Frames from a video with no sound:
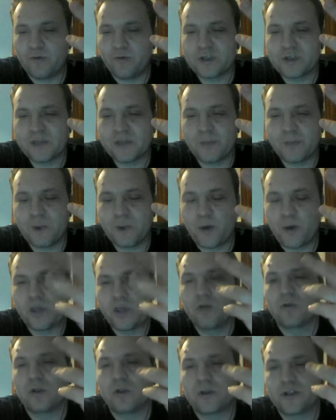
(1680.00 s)
example,
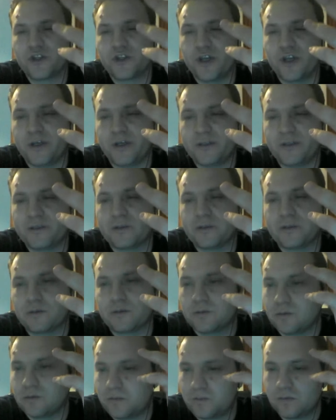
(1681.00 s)
AngularJS,
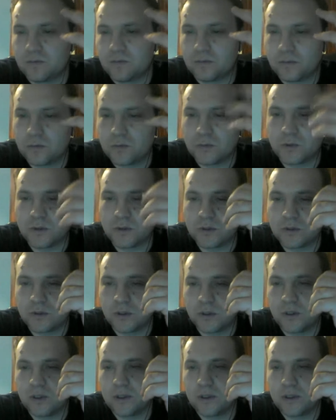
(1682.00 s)

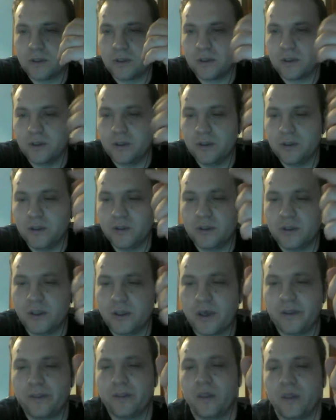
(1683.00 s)
uh, it, it
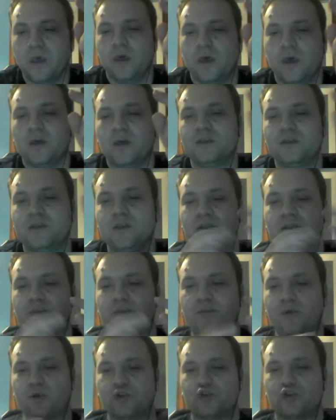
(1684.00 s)
can it, it
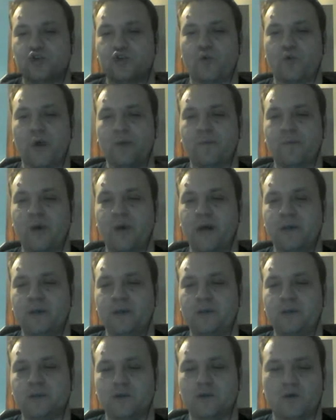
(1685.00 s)
supports two-way
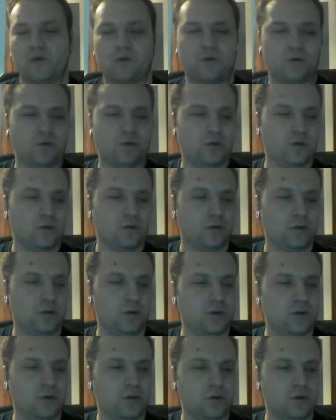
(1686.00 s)
binding. So
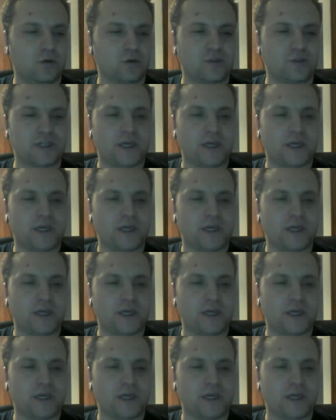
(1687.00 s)
you